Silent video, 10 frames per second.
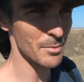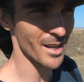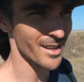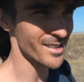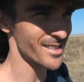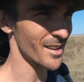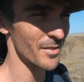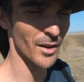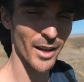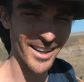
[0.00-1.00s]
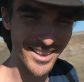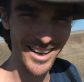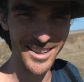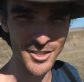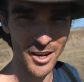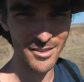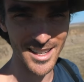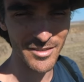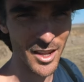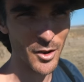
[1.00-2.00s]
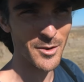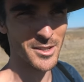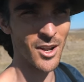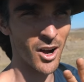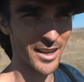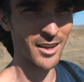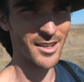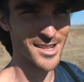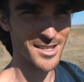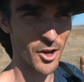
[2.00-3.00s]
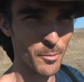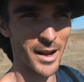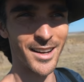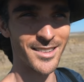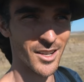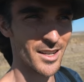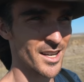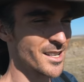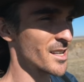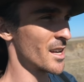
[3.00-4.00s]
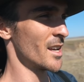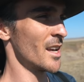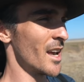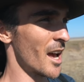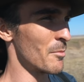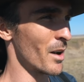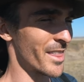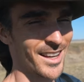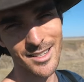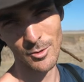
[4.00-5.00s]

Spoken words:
because I feel like Indiana Jones, even though he was an archaeologist, not a paleontologist, I think it's